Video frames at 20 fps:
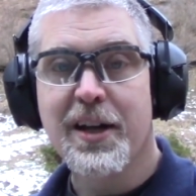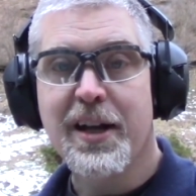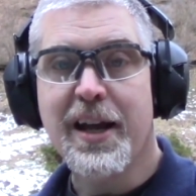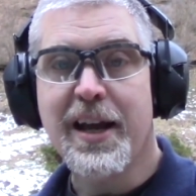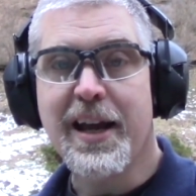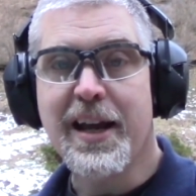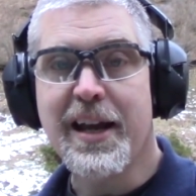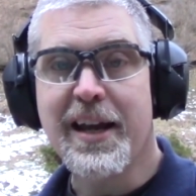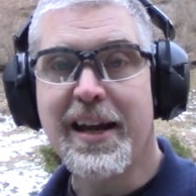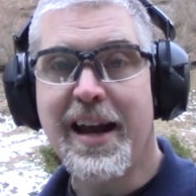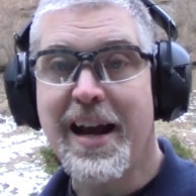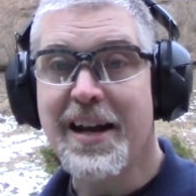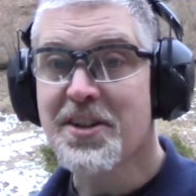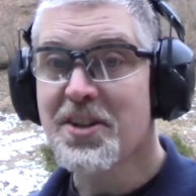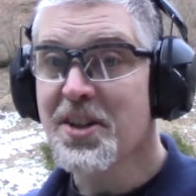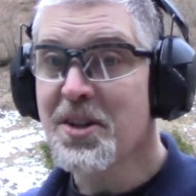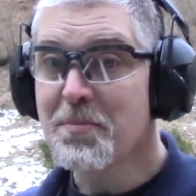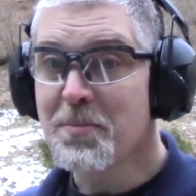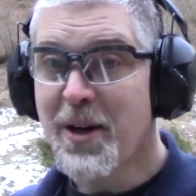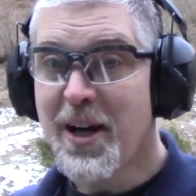and
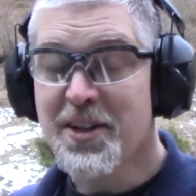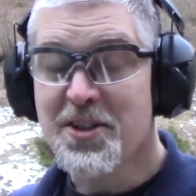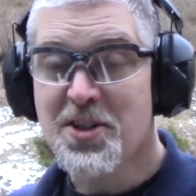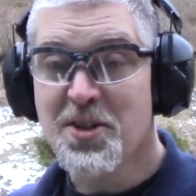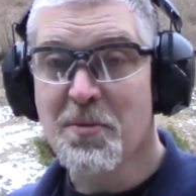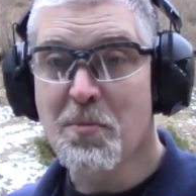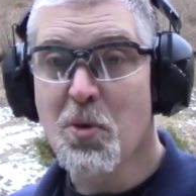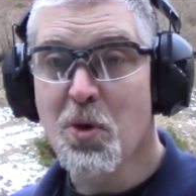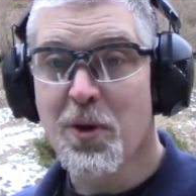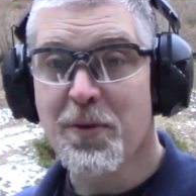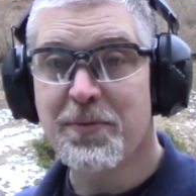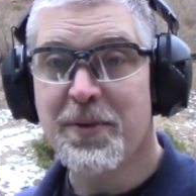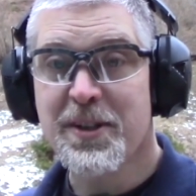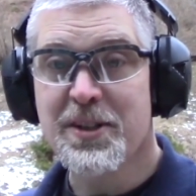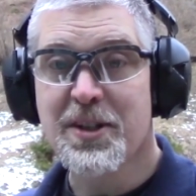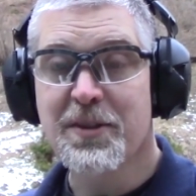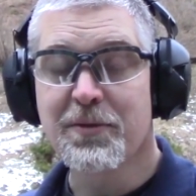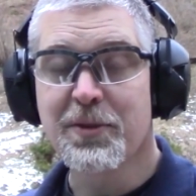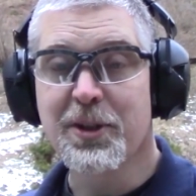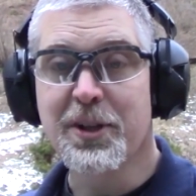actually practice them more
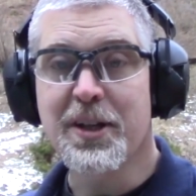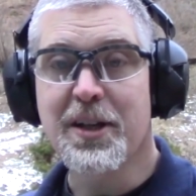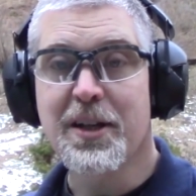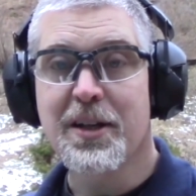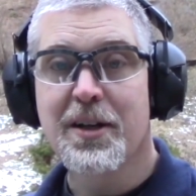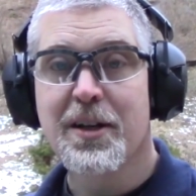effectively